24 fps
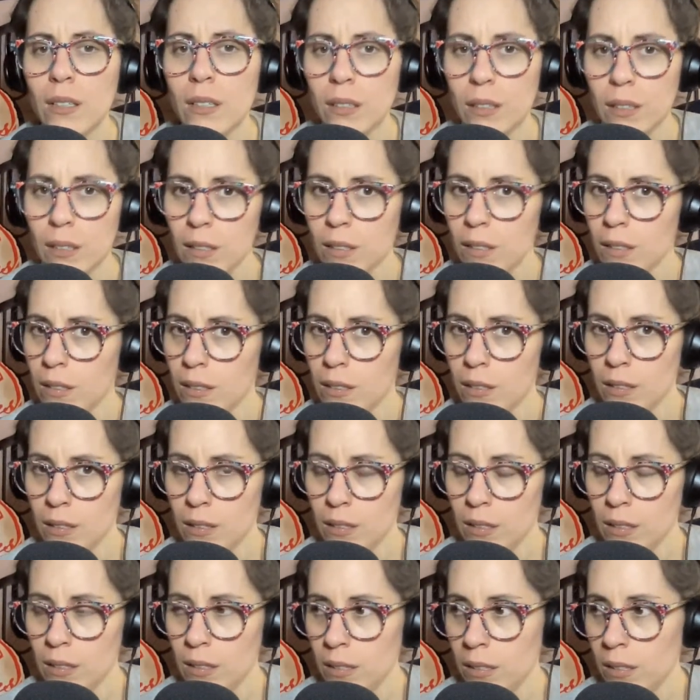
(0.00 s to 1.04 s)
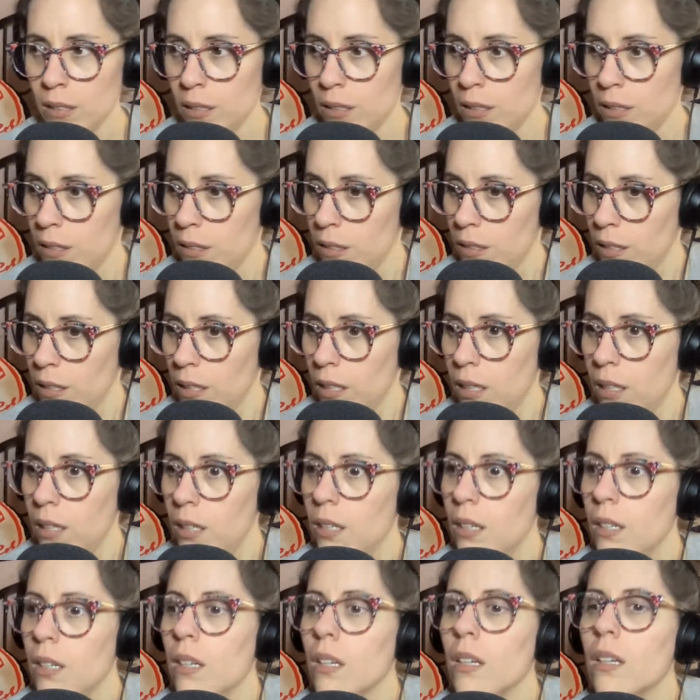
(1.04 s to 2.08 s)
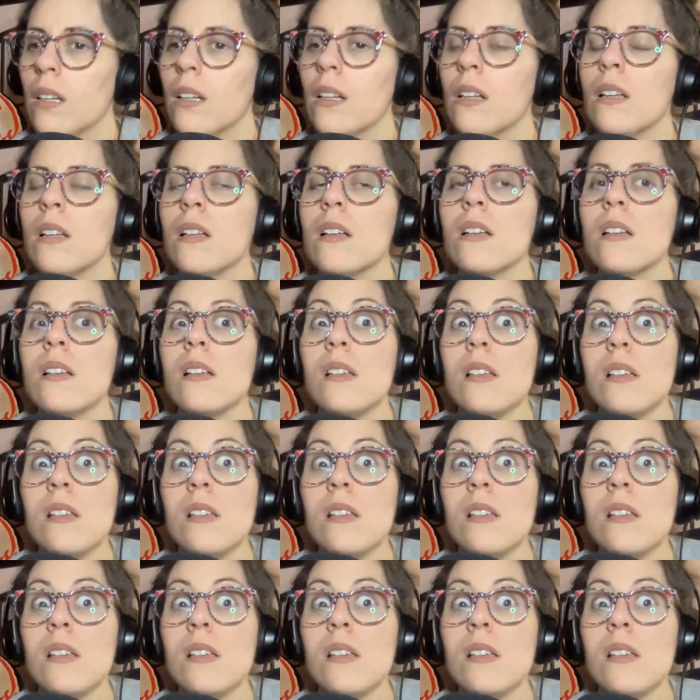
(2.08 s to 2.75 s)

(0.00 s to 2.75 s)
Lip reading: (silence)